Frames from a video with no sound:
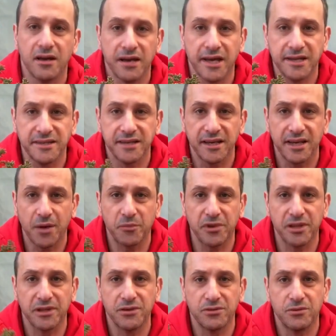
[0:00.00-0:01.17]
you see a couple
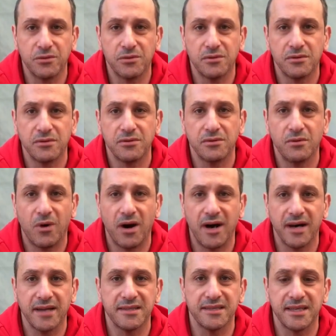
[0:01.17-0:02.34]
of little
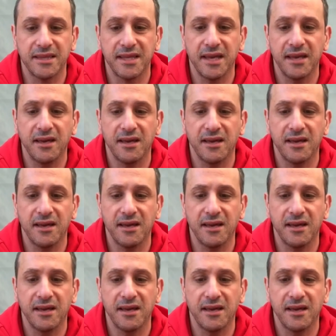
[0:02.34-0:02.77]
wires in there?